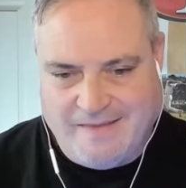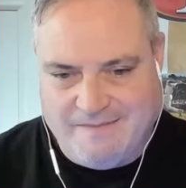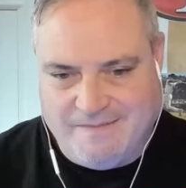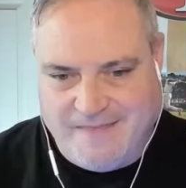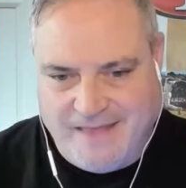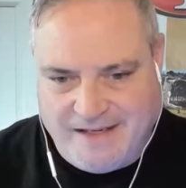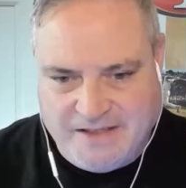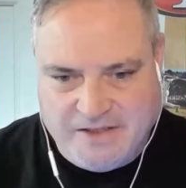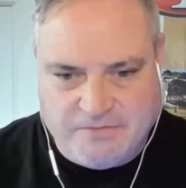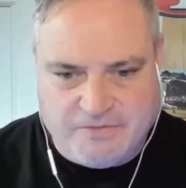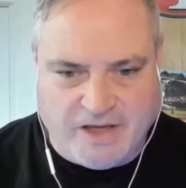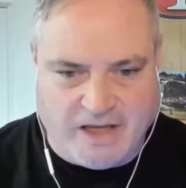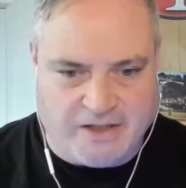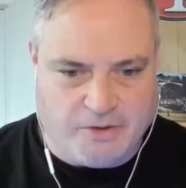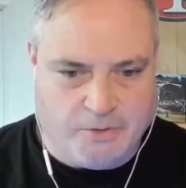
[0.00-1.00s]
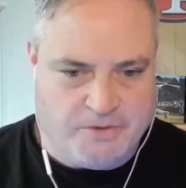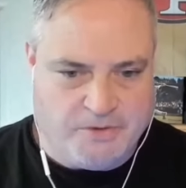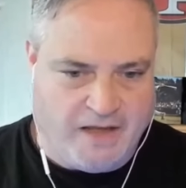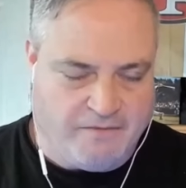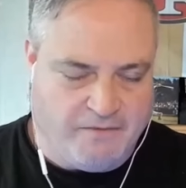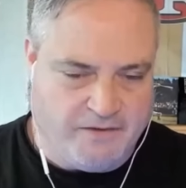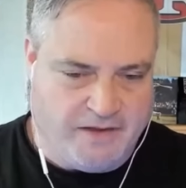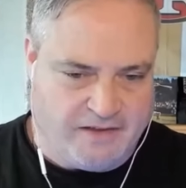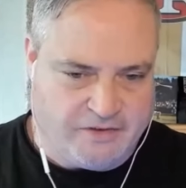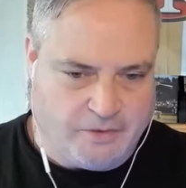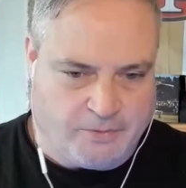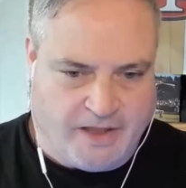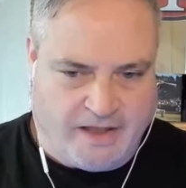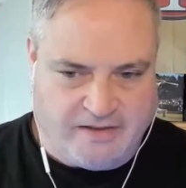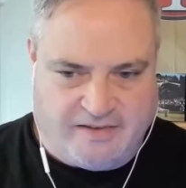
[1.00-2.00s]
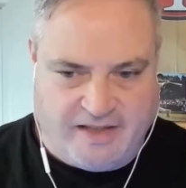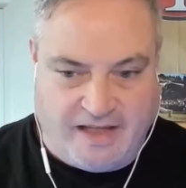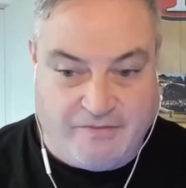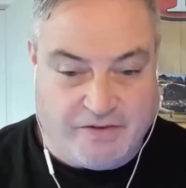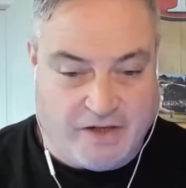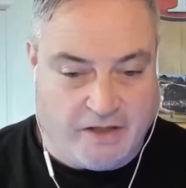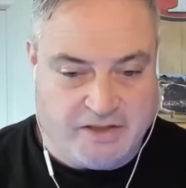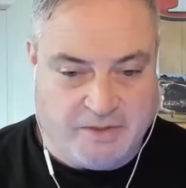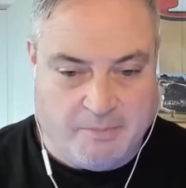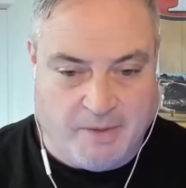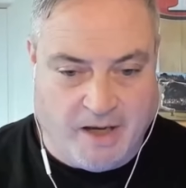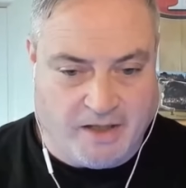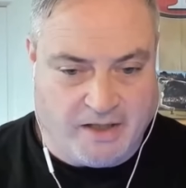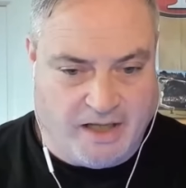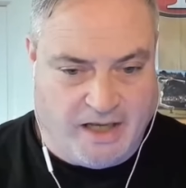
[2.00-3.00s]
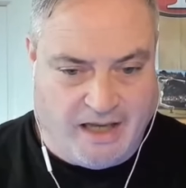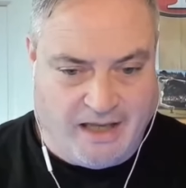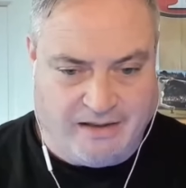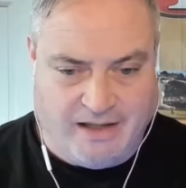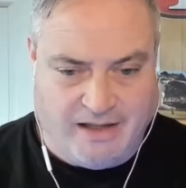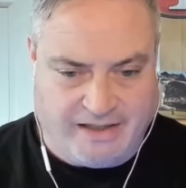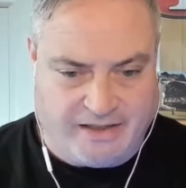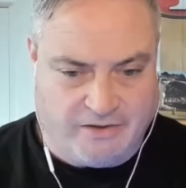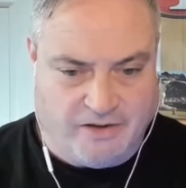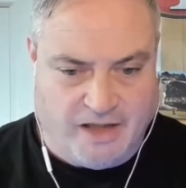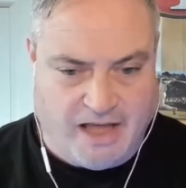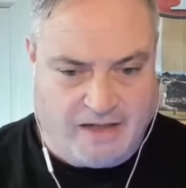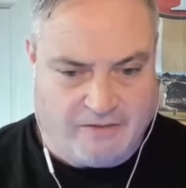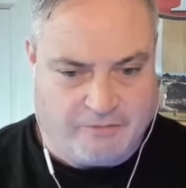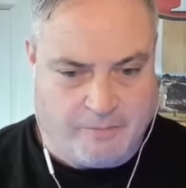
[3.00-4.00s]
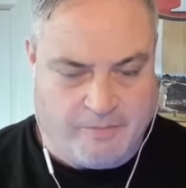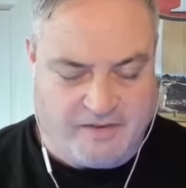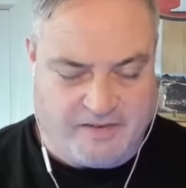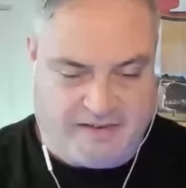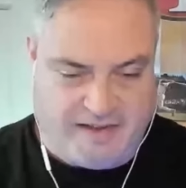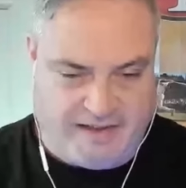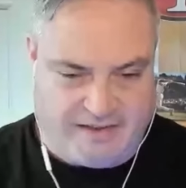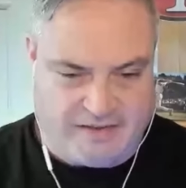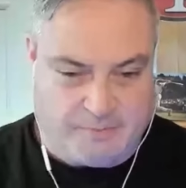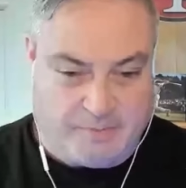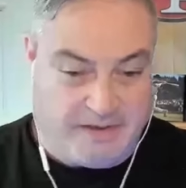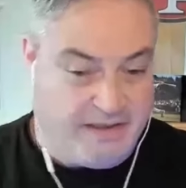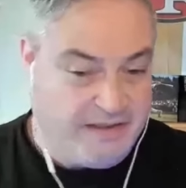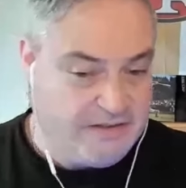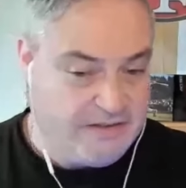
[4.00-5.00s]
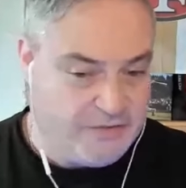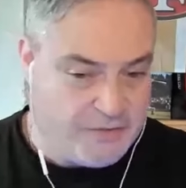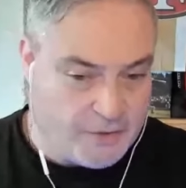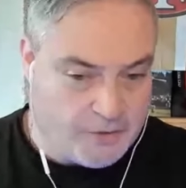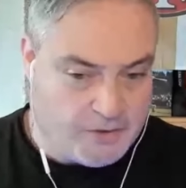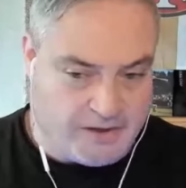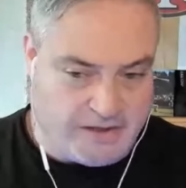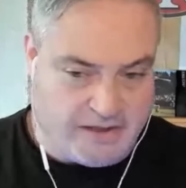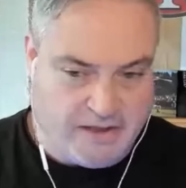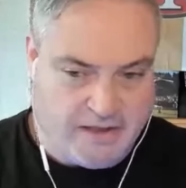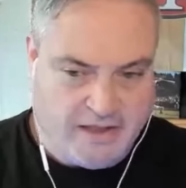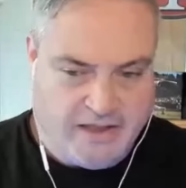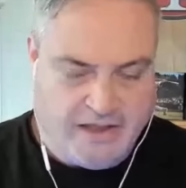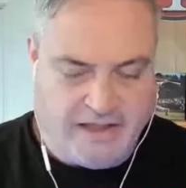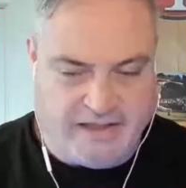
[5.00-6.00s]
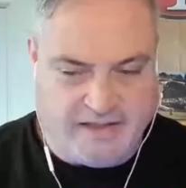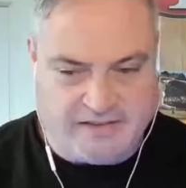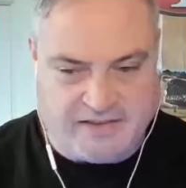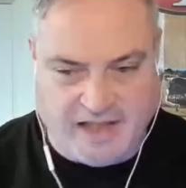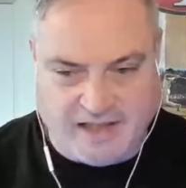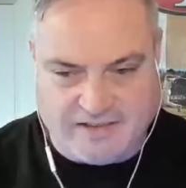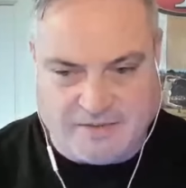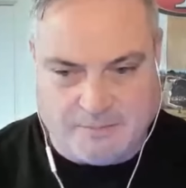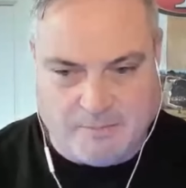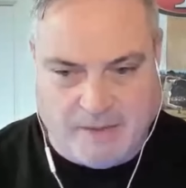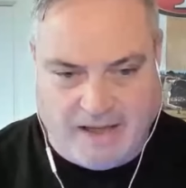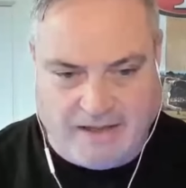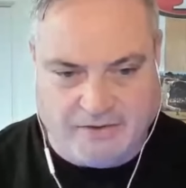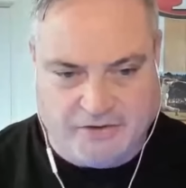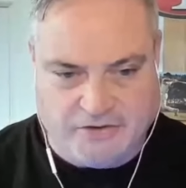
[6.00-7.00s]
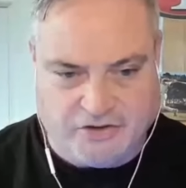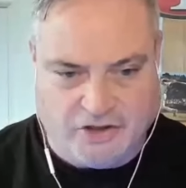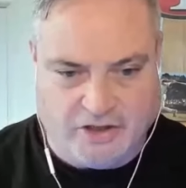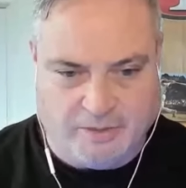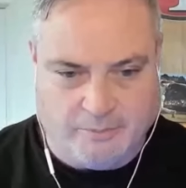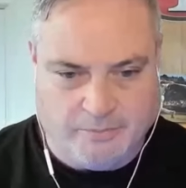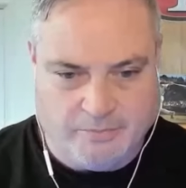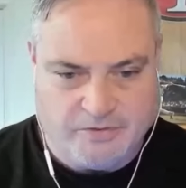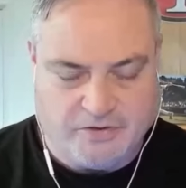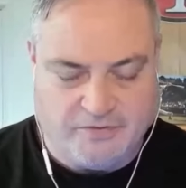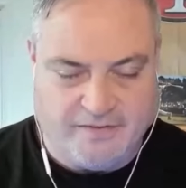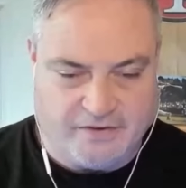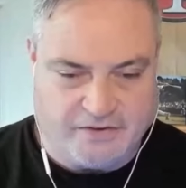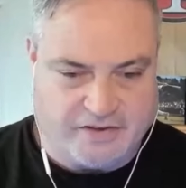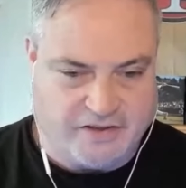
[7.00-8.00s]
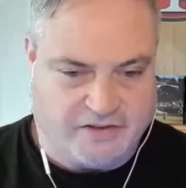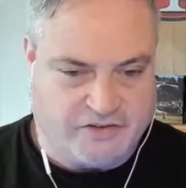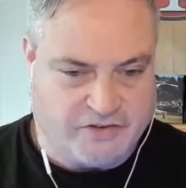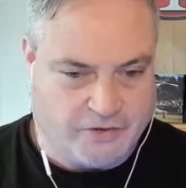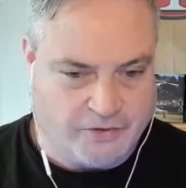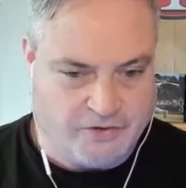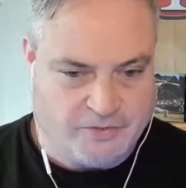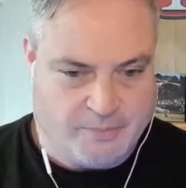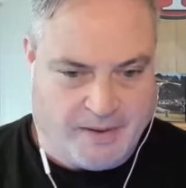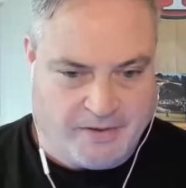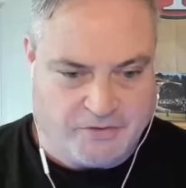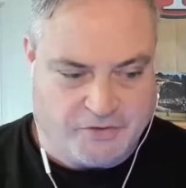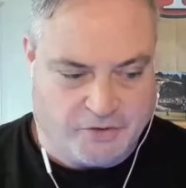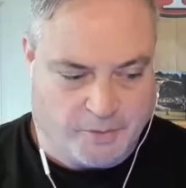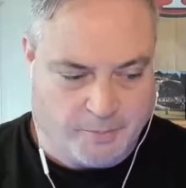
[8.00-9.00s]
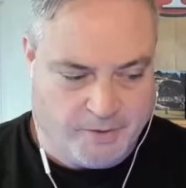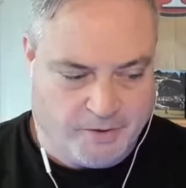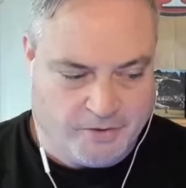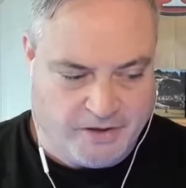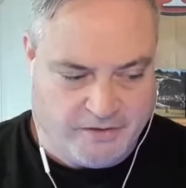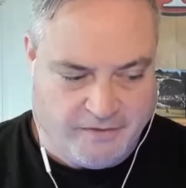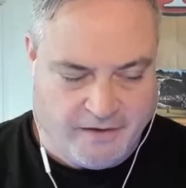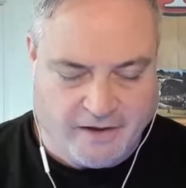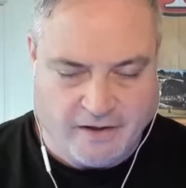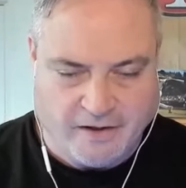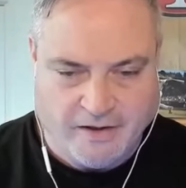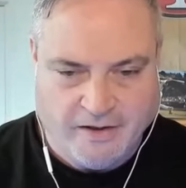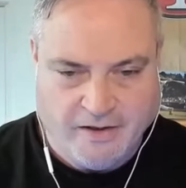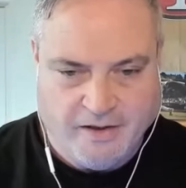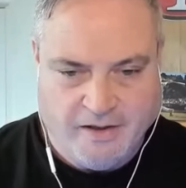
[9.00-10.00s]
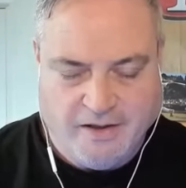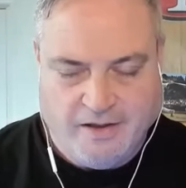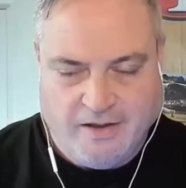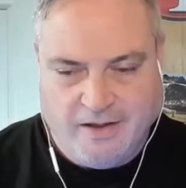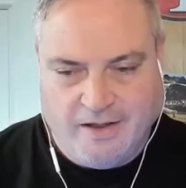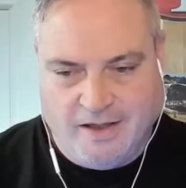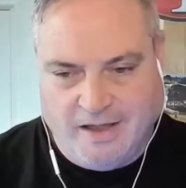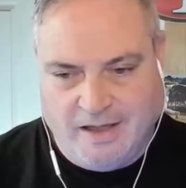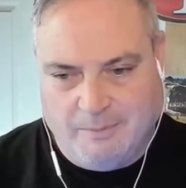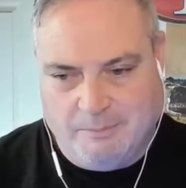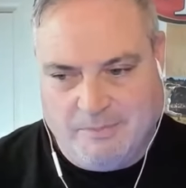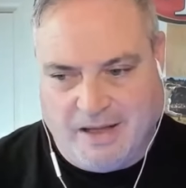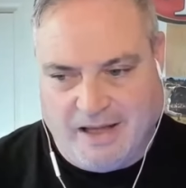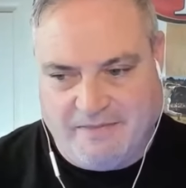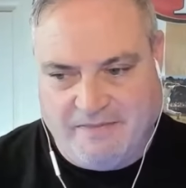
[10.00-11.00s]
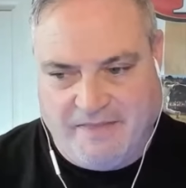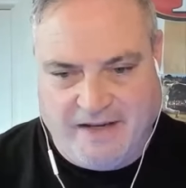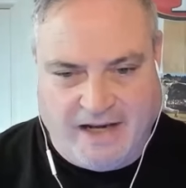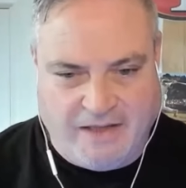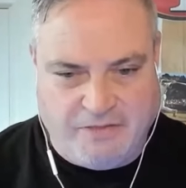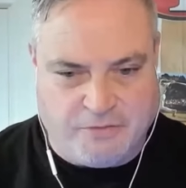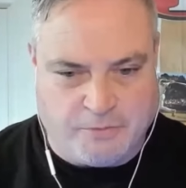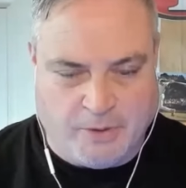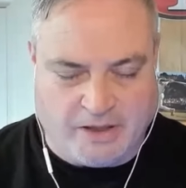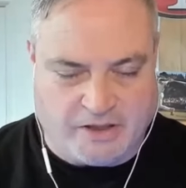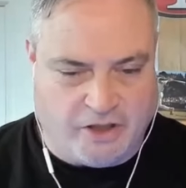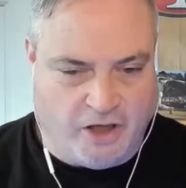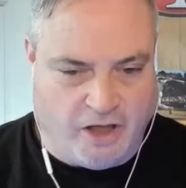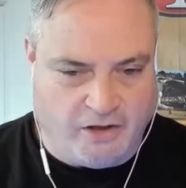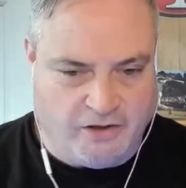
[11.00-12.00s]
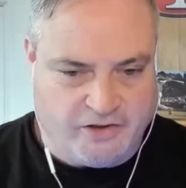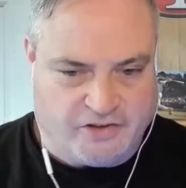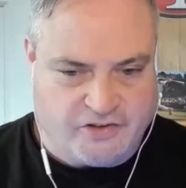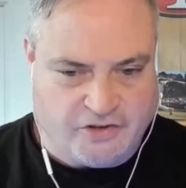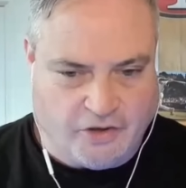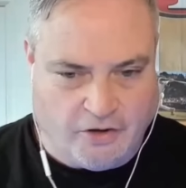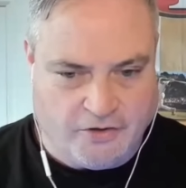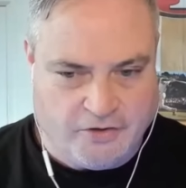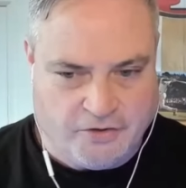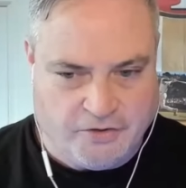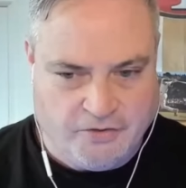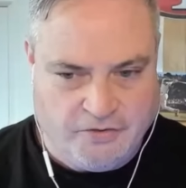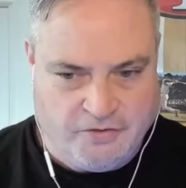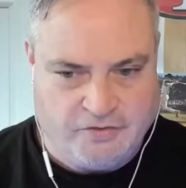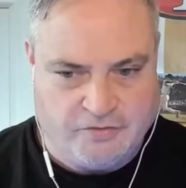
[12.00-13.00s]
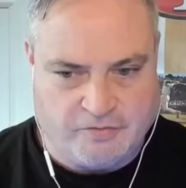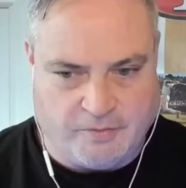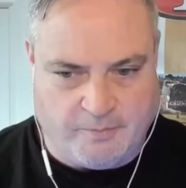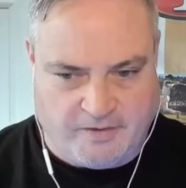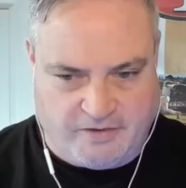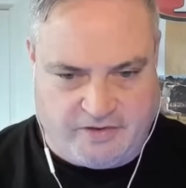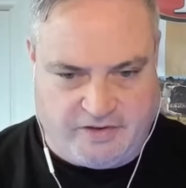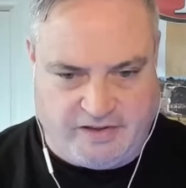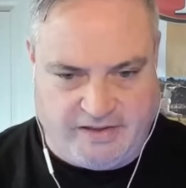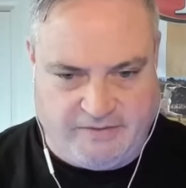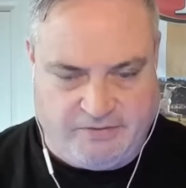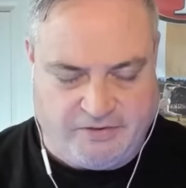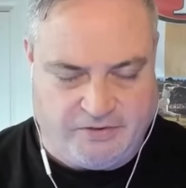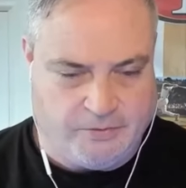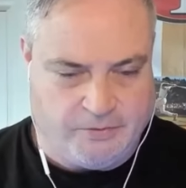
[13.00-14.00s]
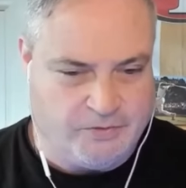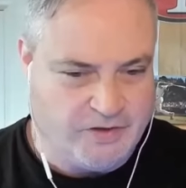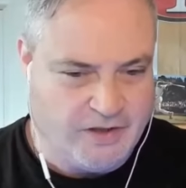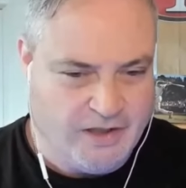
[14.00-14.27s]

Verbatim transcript: then you've got to go down the list. Okay, David Onyemata, I like a lot from the Saints, but he is 30 and he's got some mileage on him. So there's concerns about durability there. Um, then I threw out Khalen Saunders from the Chiefs, who's,